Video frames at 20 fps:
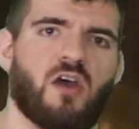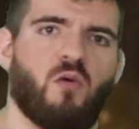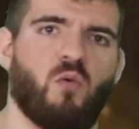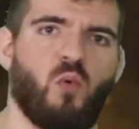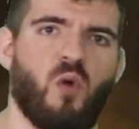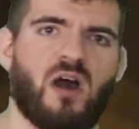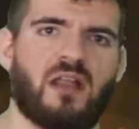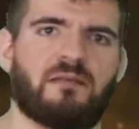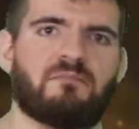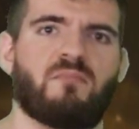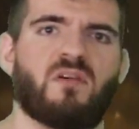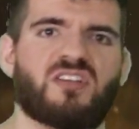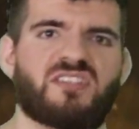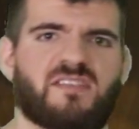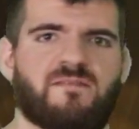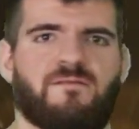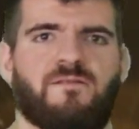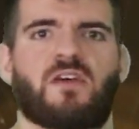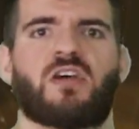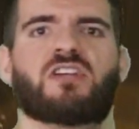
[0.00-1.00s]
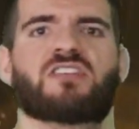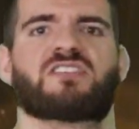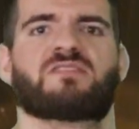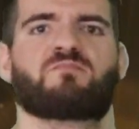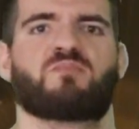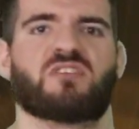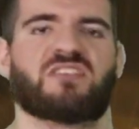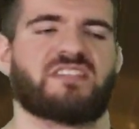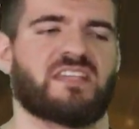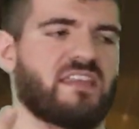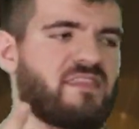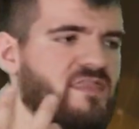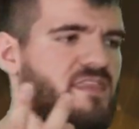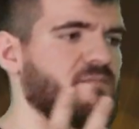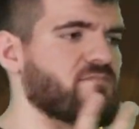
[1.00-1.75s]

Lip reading: one must first present